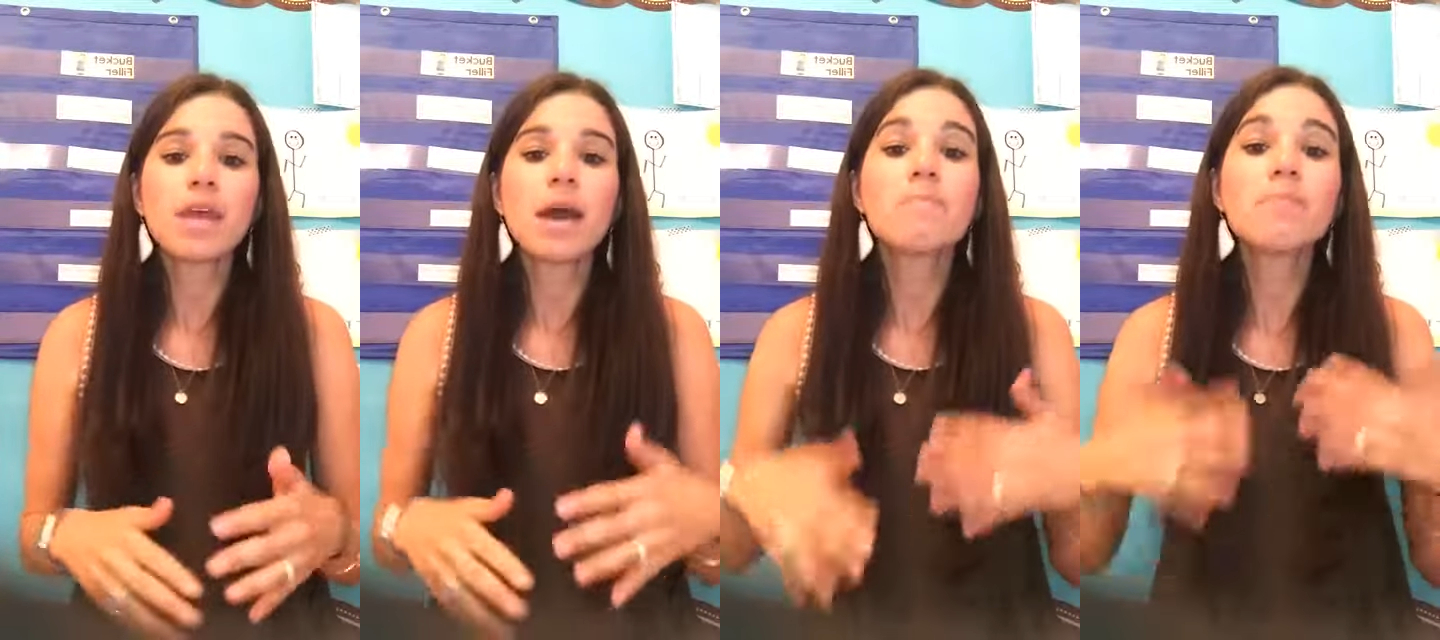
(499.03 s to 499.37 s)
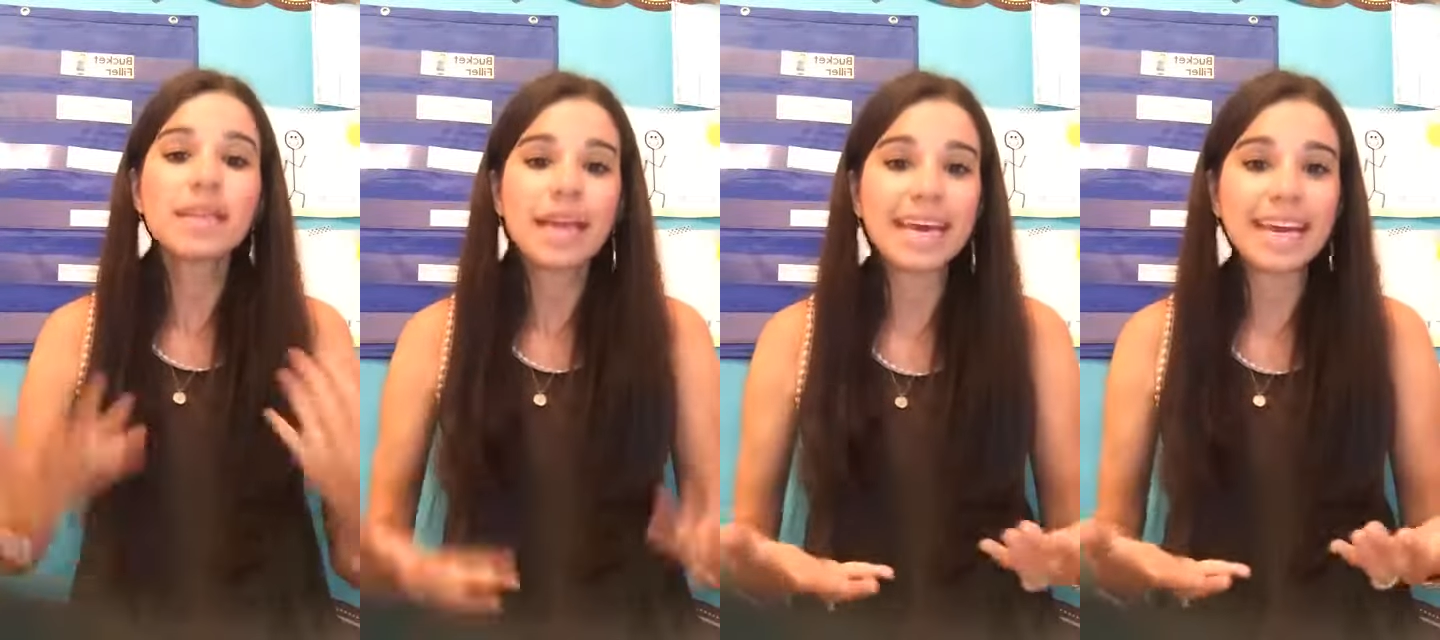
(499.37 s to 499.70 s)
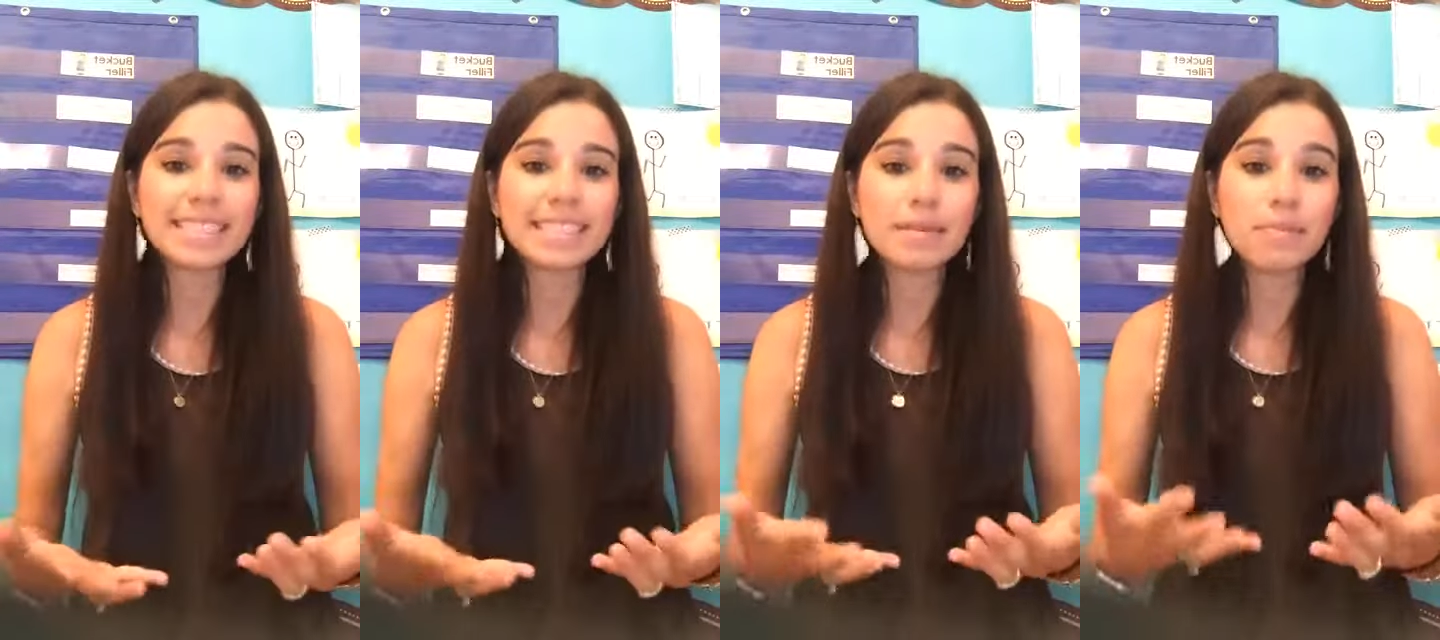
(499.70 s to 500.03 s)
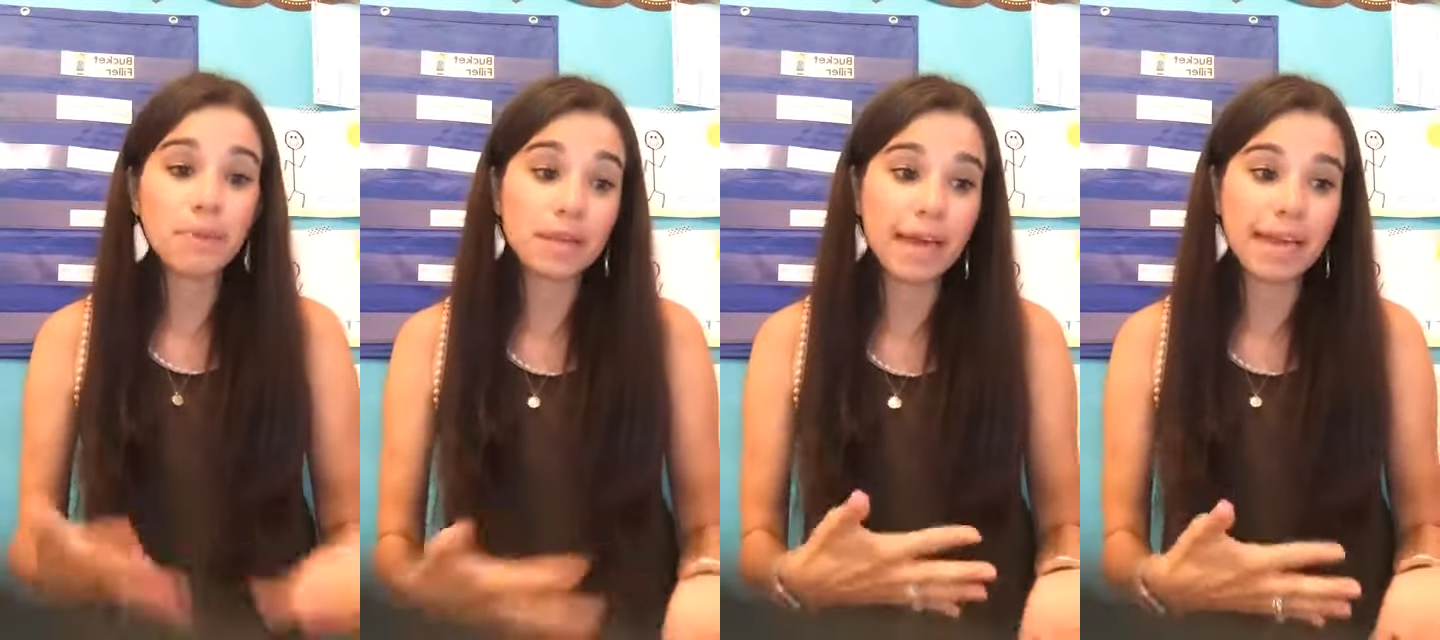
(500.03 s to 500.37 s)
But like
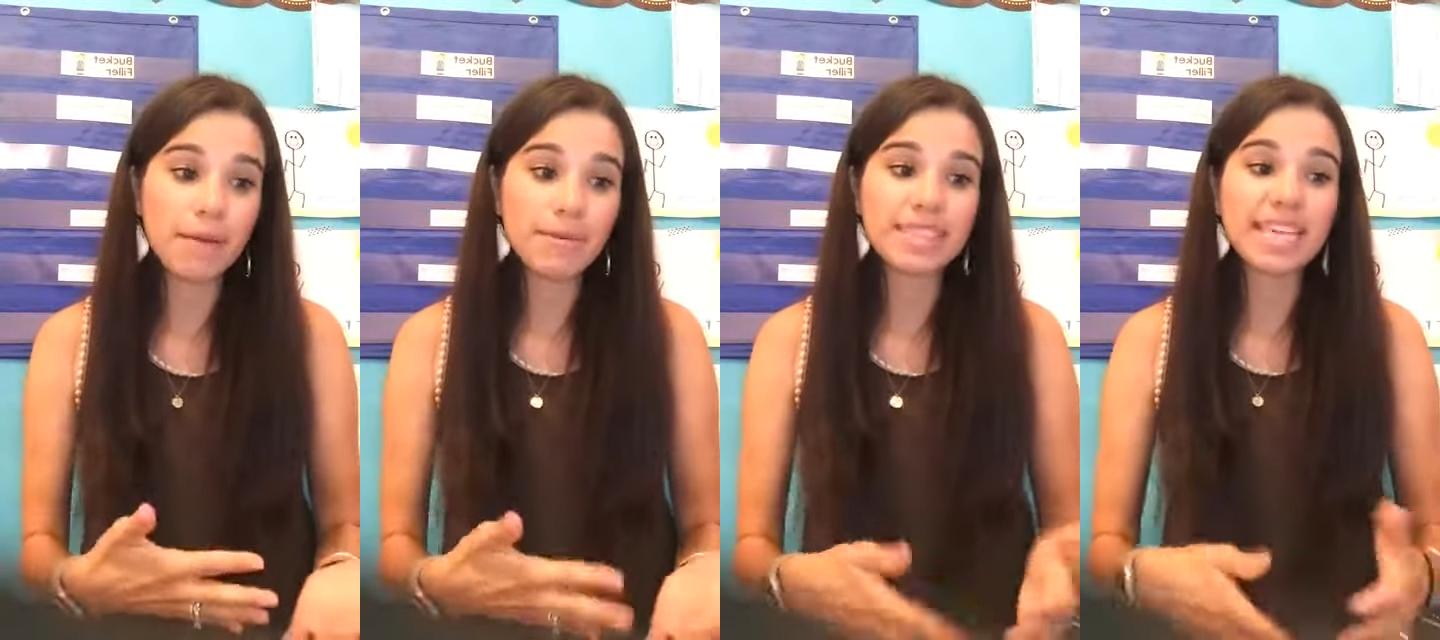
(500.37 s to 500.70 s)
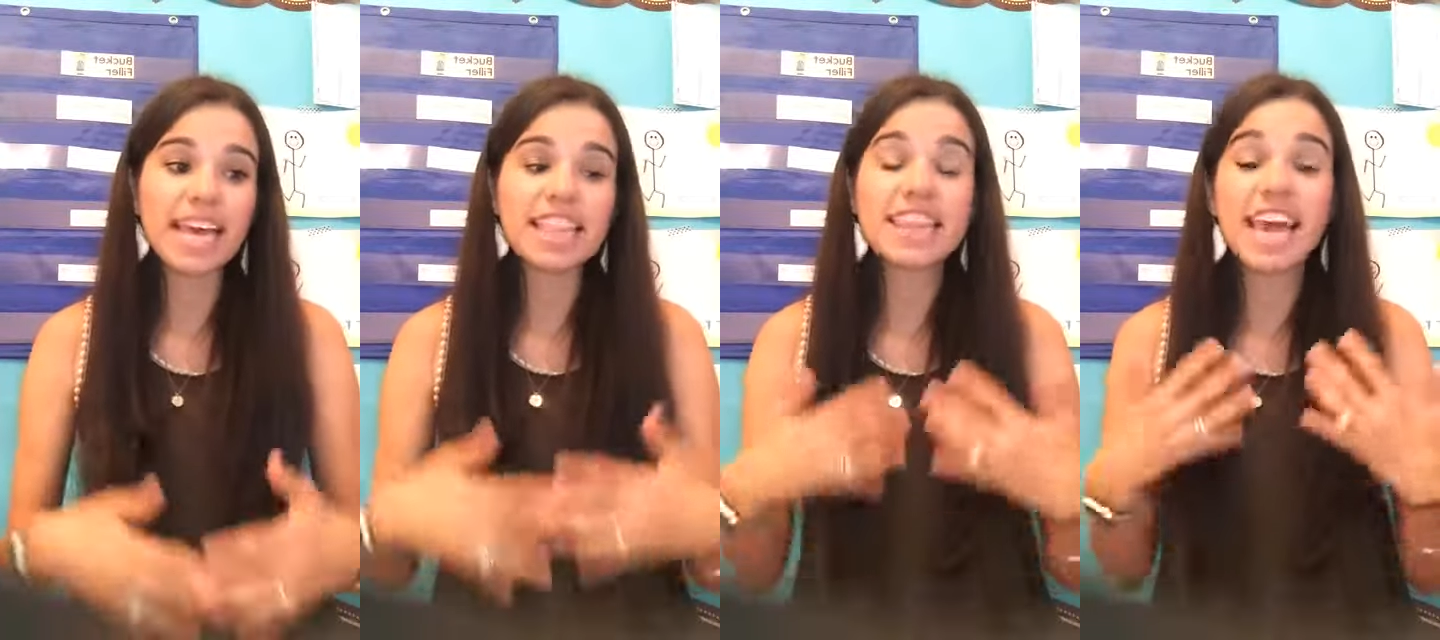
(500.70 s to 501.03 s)
I was saying,